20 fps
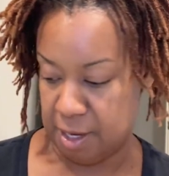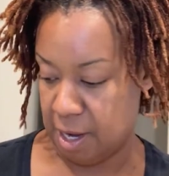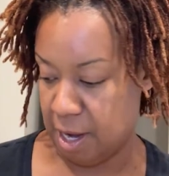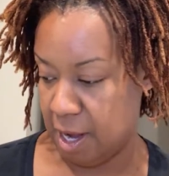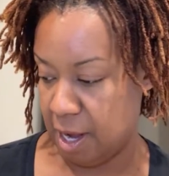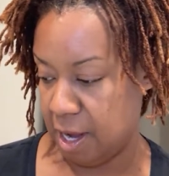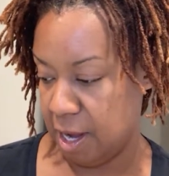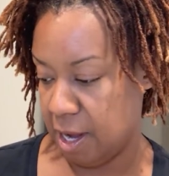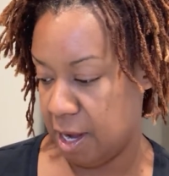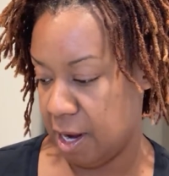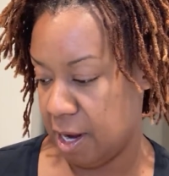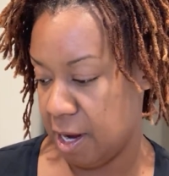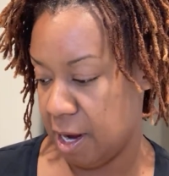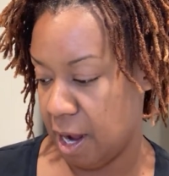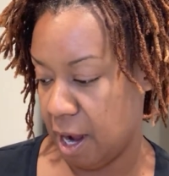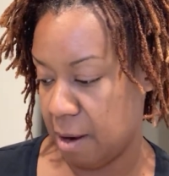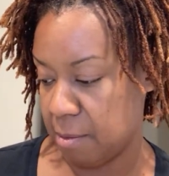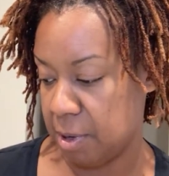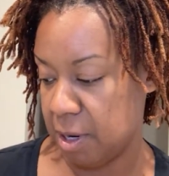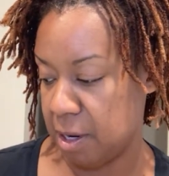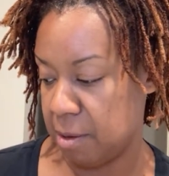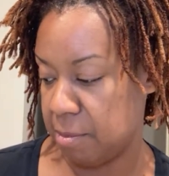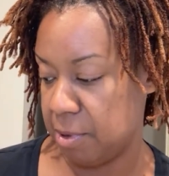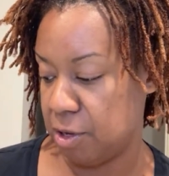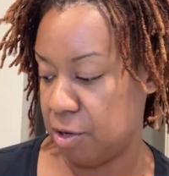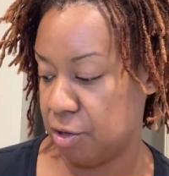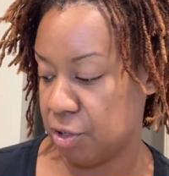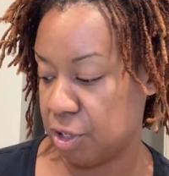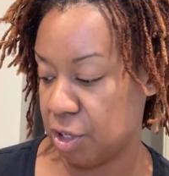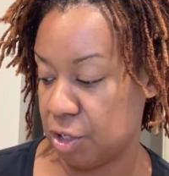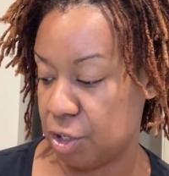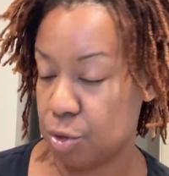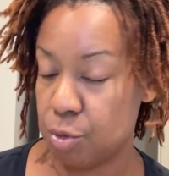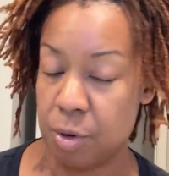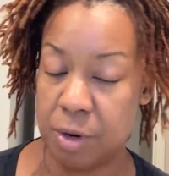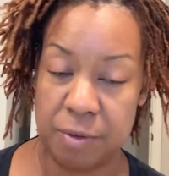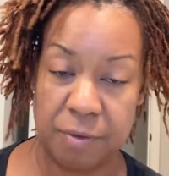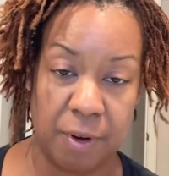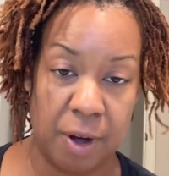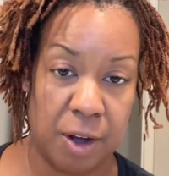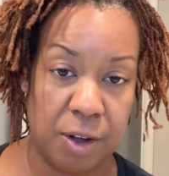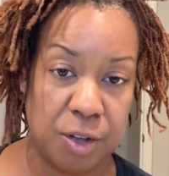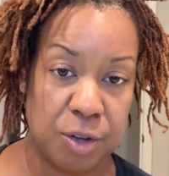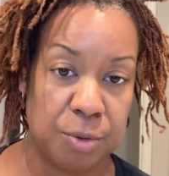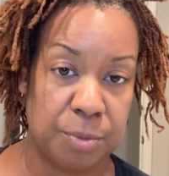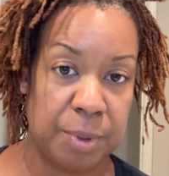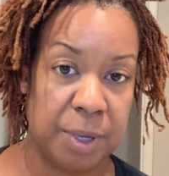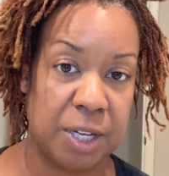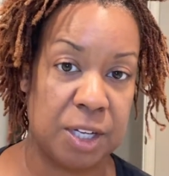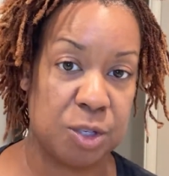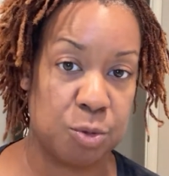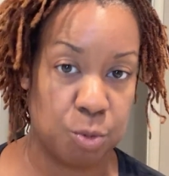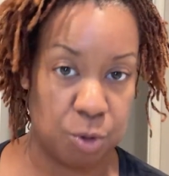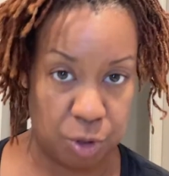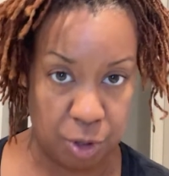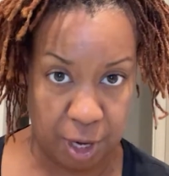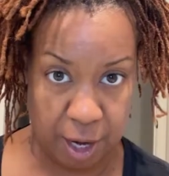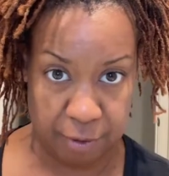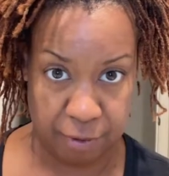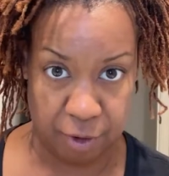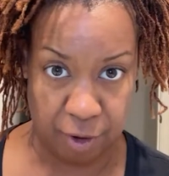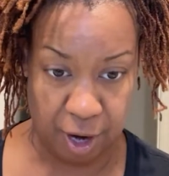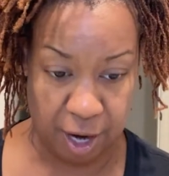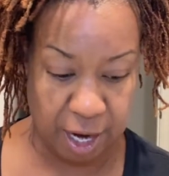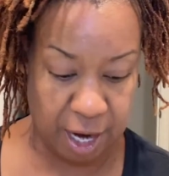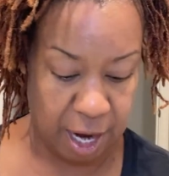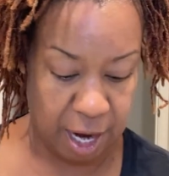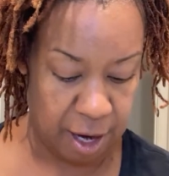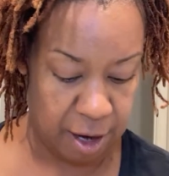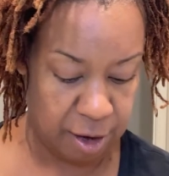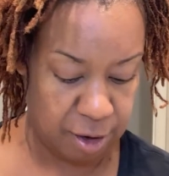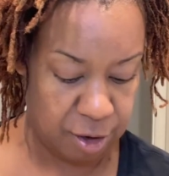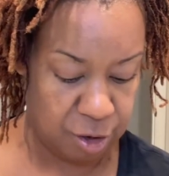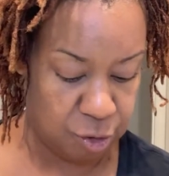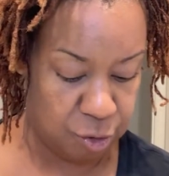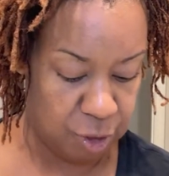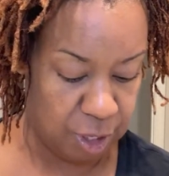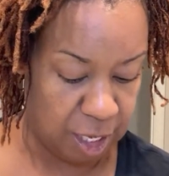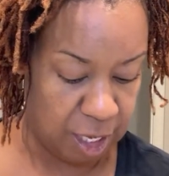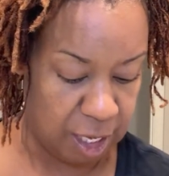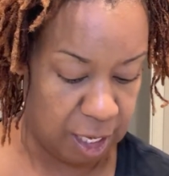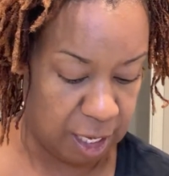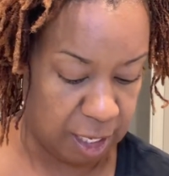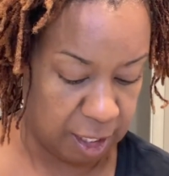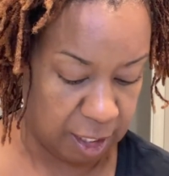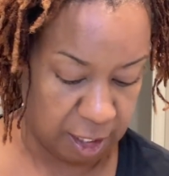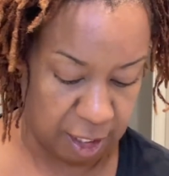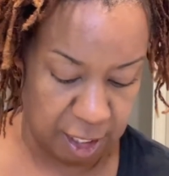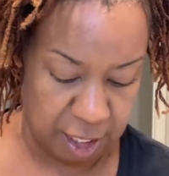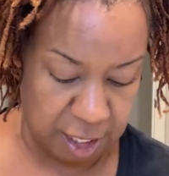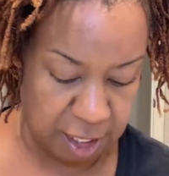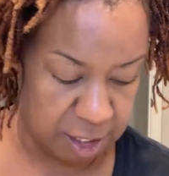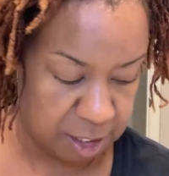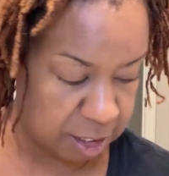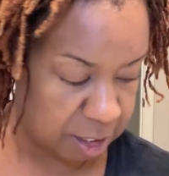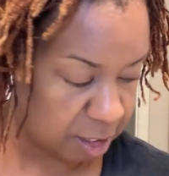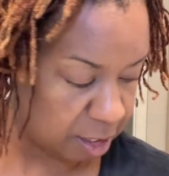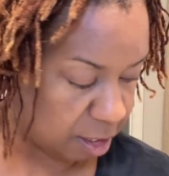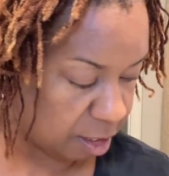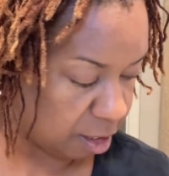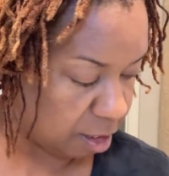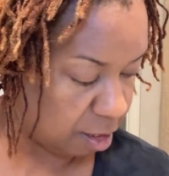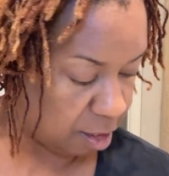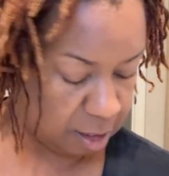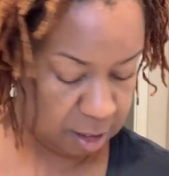and I'm gonna be using a 20 volume because when you have gray hair, you need at least